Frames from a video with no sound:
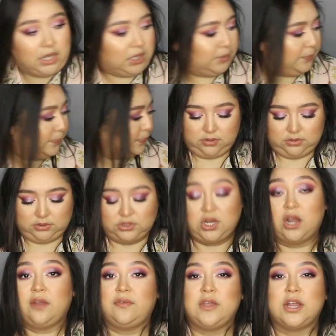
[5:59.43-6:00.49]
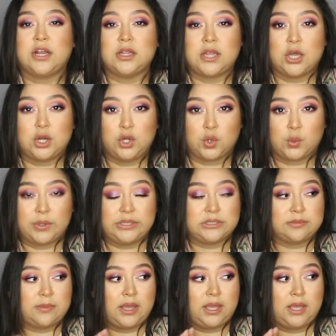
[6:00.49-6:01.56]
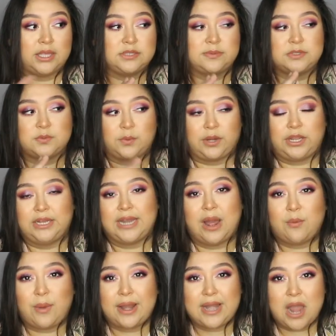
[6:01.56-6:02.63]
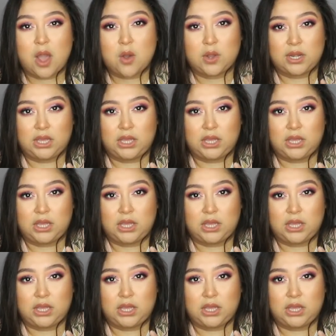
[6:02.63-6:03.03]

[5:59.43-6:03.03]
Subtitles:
it. Sorry if you hear a lot of noise. My husband's working out right now and